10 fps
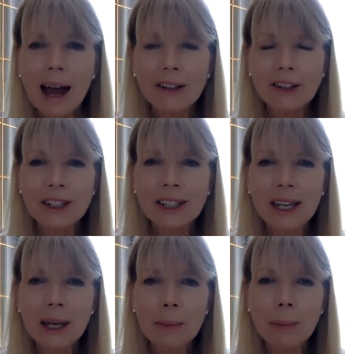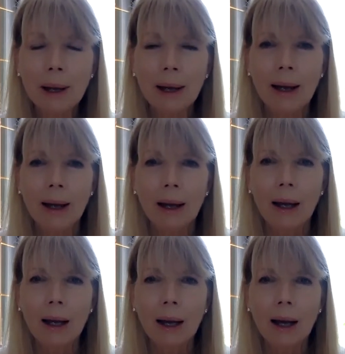just keep
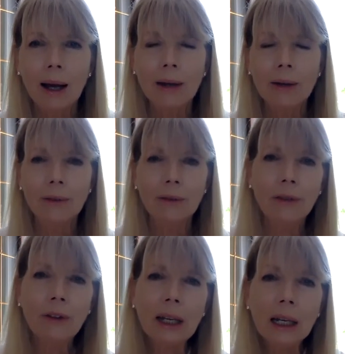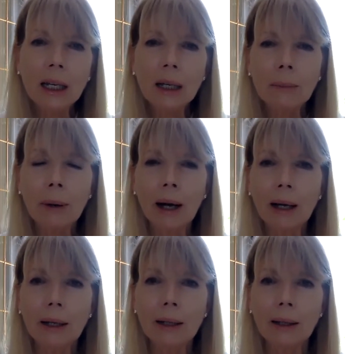feeding it
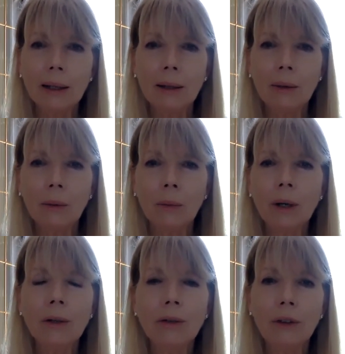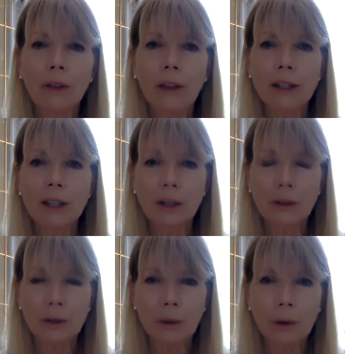by wonderful things that
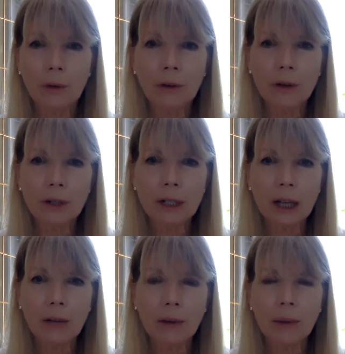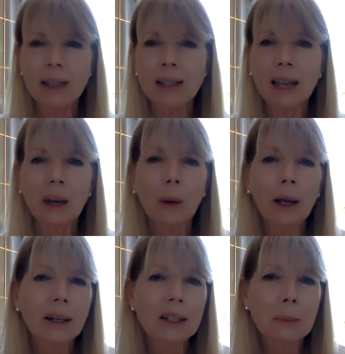you're doing for yourself. I'm not saying going
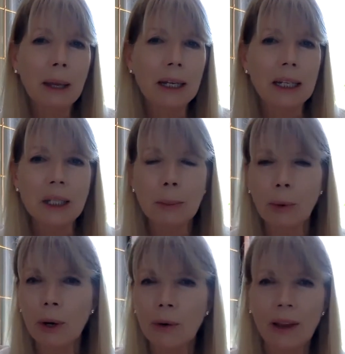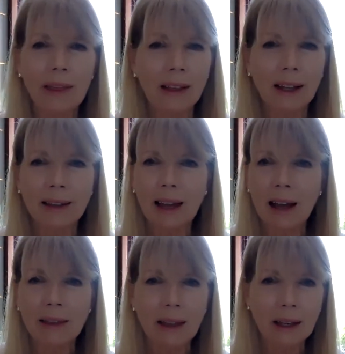on a spending spree or anything like
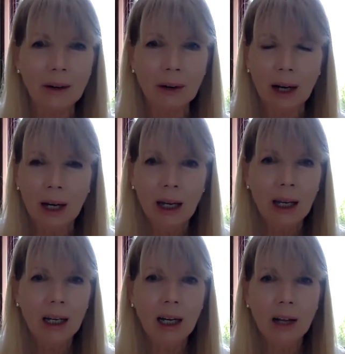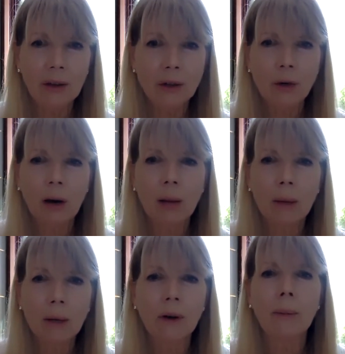that. Then you're in another
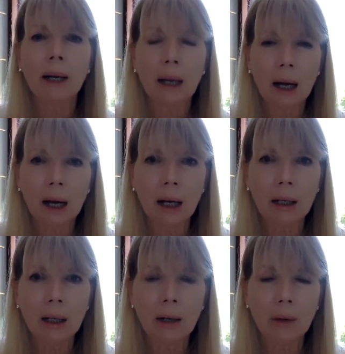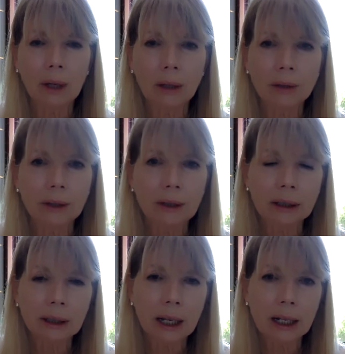trauma of, oh my God, guilt and
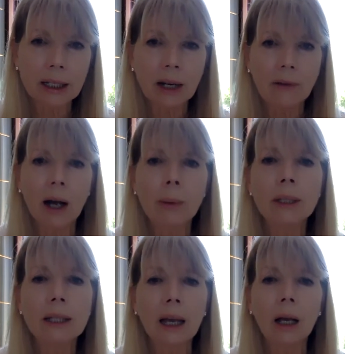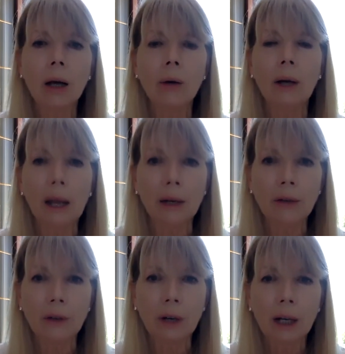this kind of stuff. I'm saying go to
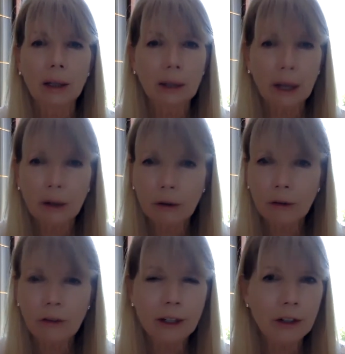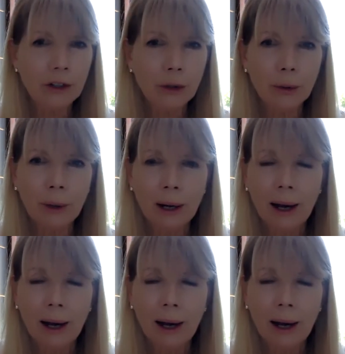nature, let her feed you,